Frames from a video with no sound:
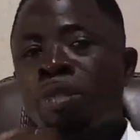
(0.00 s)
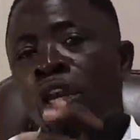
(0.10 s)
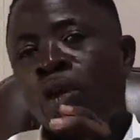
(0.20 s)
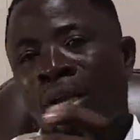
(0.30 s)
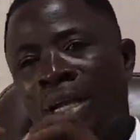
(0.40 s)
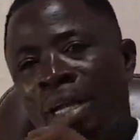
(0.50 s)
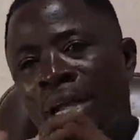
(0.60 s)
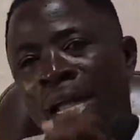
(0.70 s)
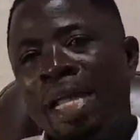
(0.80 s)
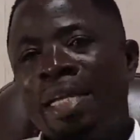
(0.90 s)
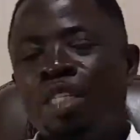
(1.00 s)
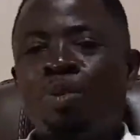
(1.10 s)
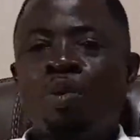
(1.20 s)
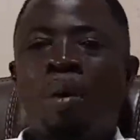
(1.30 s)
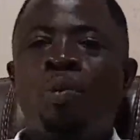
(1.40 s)
Look, in this
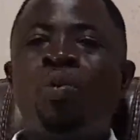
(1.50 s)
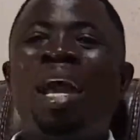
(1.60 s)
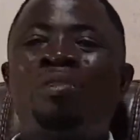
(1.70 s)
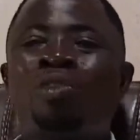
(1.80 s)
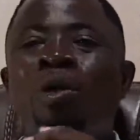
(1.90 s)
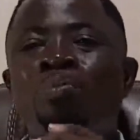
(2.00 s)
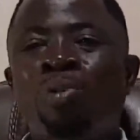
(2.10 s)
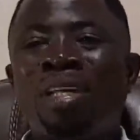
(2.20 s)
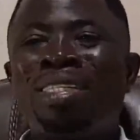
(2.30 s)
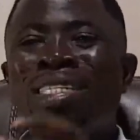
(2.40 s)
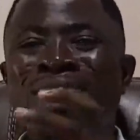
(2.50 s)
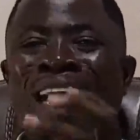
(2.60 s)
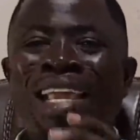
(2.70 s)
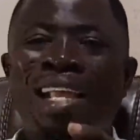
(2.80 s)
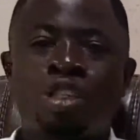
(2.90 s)
program, we have compressed
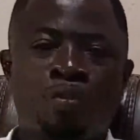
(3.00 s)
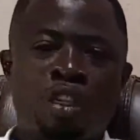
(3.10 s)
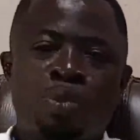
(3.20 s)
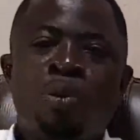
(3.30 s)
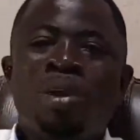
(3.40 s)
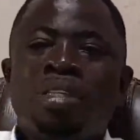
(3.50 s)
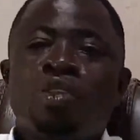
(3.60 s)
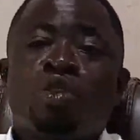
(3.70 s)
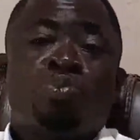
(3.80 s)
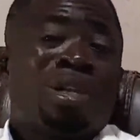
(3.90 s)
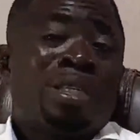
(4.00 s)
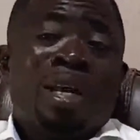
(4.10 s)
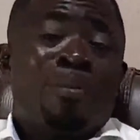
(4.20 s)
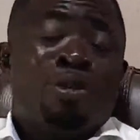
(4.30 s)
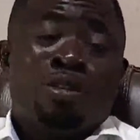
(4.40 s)
decades of experience into
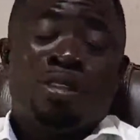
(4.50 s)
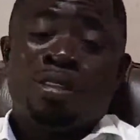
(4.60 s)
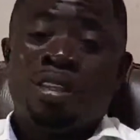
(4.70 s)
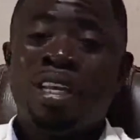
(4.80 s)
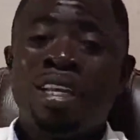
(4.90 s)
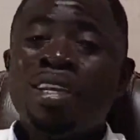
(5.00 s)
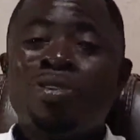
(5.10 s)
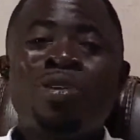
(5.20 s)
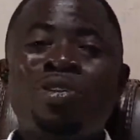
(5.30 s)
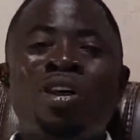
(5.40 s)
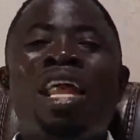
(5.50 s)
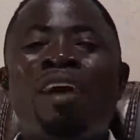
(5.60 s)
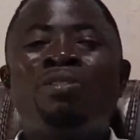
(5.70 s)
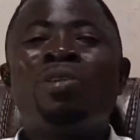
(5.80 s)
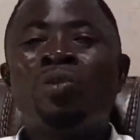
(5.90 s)
practical processes, so you don't
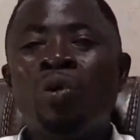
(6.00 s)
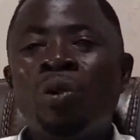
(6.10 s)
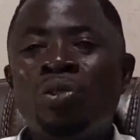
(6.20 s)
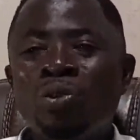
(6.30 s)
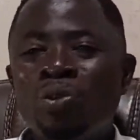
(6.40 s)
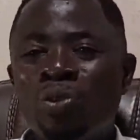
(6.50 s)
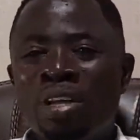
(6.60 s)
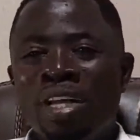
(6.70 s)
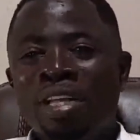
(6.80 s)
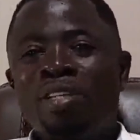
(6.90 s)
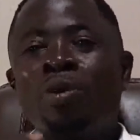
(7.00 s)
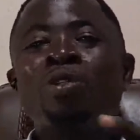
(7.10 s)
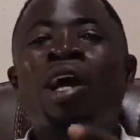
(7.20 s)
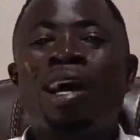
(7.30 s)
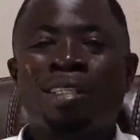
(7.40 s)
have to go through
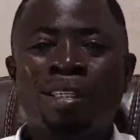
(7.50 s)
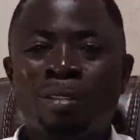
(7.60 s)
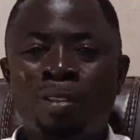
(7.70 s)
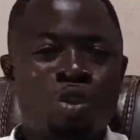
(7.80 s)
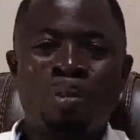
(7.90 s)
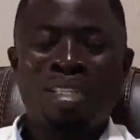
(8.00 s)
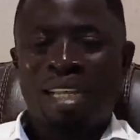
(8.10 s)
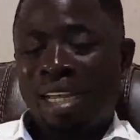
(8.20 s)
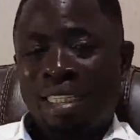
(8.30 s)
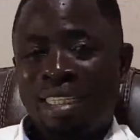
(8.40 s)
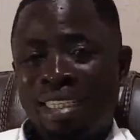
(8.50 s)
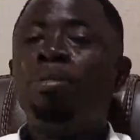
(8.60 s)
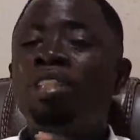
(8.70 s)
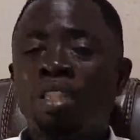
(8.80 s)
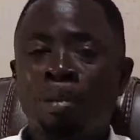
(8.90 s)
those hassle to master it.
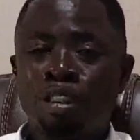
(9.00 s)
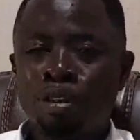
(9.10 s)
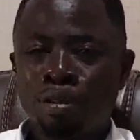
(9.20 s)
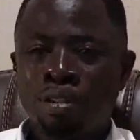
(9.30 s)
Myth number 2.